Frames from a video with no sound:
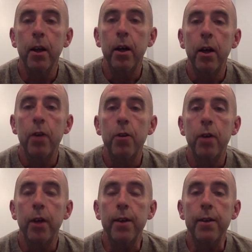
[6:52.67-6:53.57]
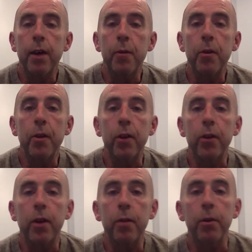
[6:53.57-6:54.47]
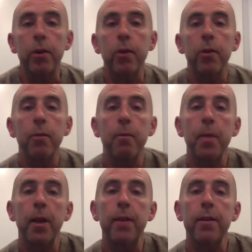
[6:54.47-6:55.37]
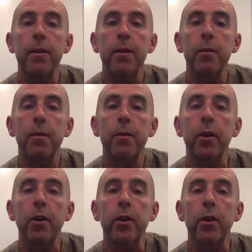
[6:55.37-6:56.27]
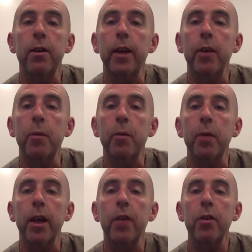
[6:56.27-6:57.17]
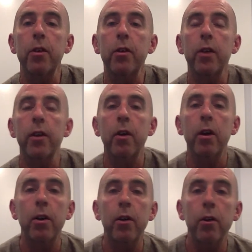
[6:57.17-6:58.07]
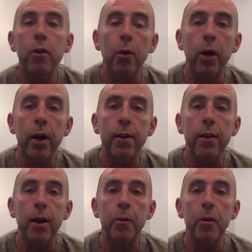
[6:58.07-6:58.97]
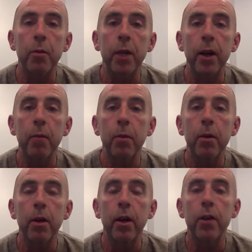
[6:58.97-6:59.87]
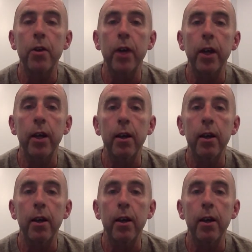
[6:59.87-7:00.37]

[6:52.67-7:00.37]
During these times, his health suffers. It's difficult to continue taking his medications, and it's hard to organize times to meet up and to check in.